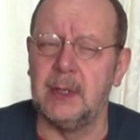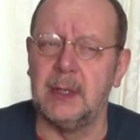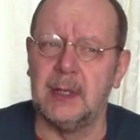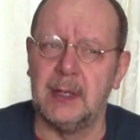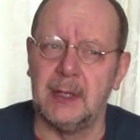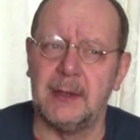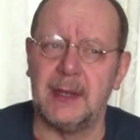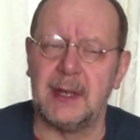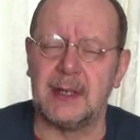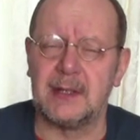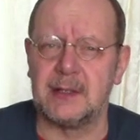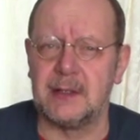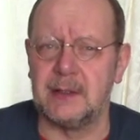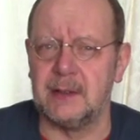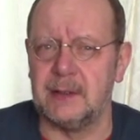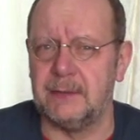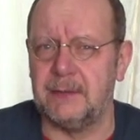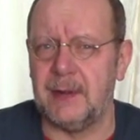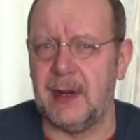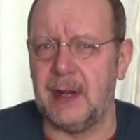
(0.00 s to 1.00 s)
Thus
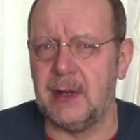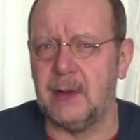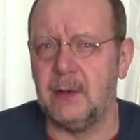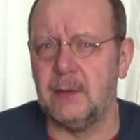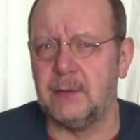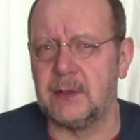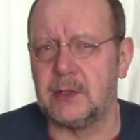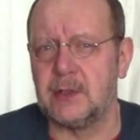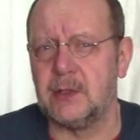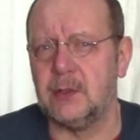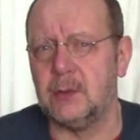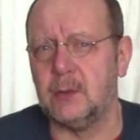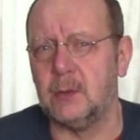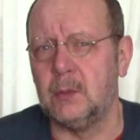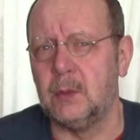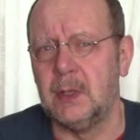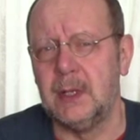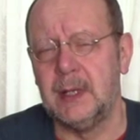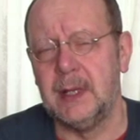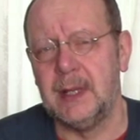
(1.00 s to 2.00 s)
the value of a tool
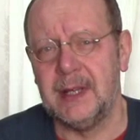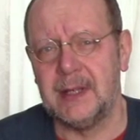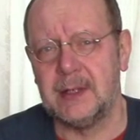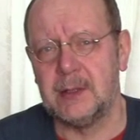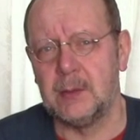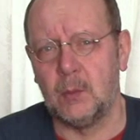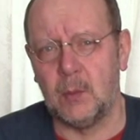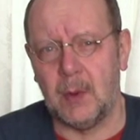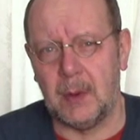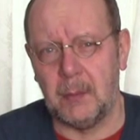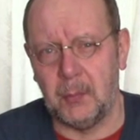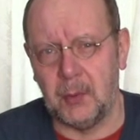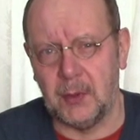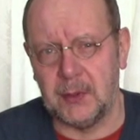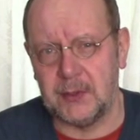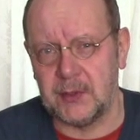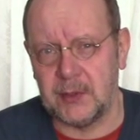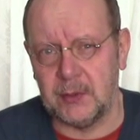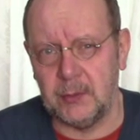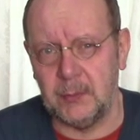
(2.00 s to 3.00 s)
is
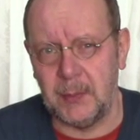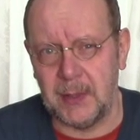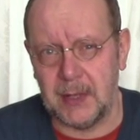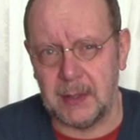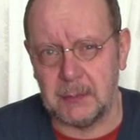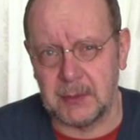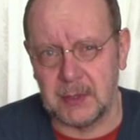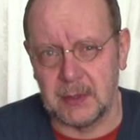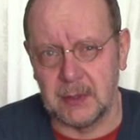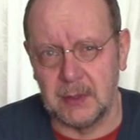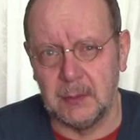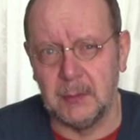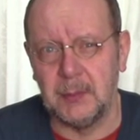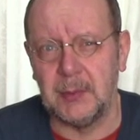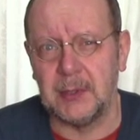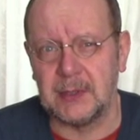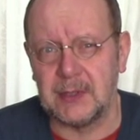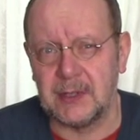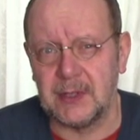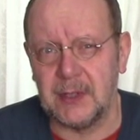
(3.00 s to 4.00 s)
1.2 pips
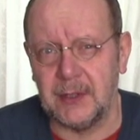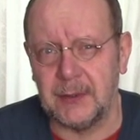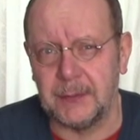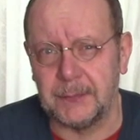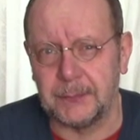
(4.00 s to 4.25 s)
per turn.